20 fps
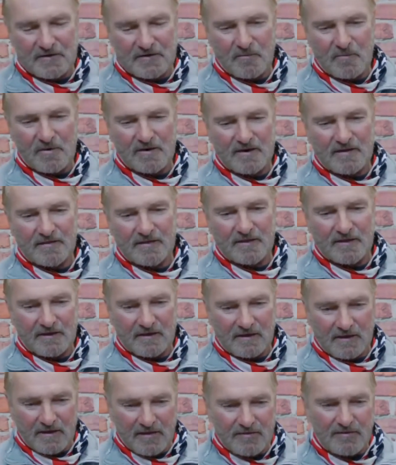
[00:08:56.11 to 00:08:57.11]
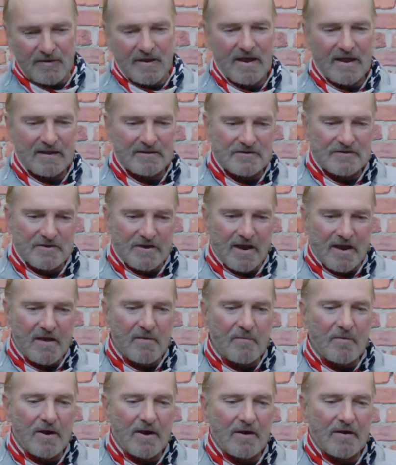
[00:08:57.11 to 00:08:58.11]
Uh, one of the other hats that I
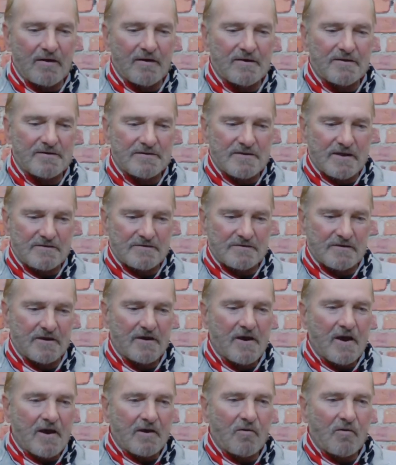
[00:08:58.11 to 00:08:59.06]
wear is as a